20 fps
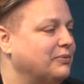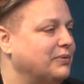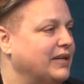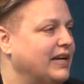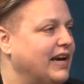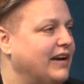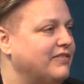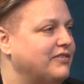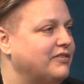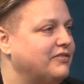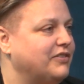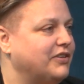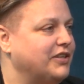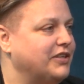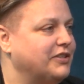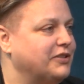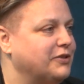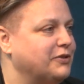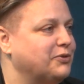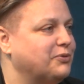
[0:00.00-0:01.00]
We have a very
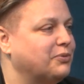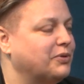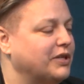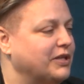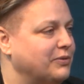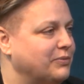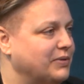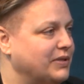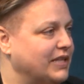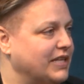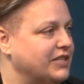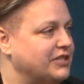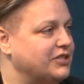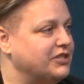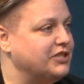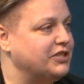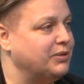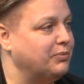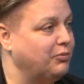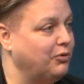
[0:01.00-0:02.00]
close working
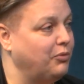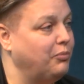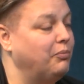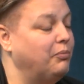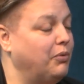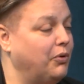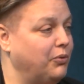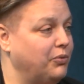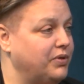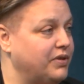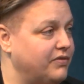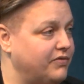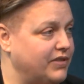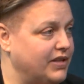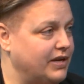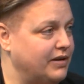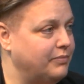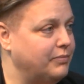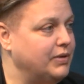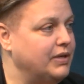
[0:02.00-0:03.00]
relationship with both of
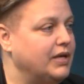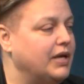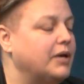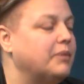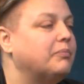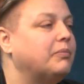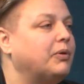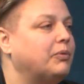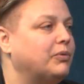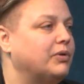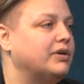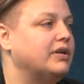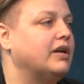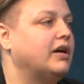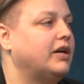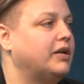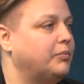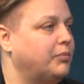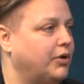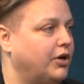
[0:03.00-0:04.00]
them, but we're
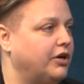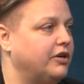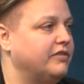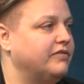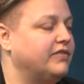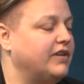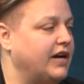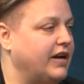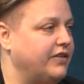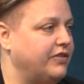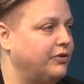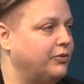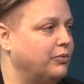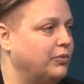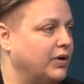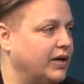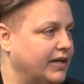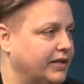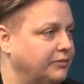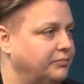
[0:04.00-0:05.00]
not a part of either
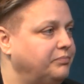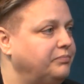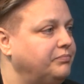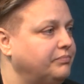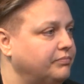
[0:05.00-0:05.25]
one.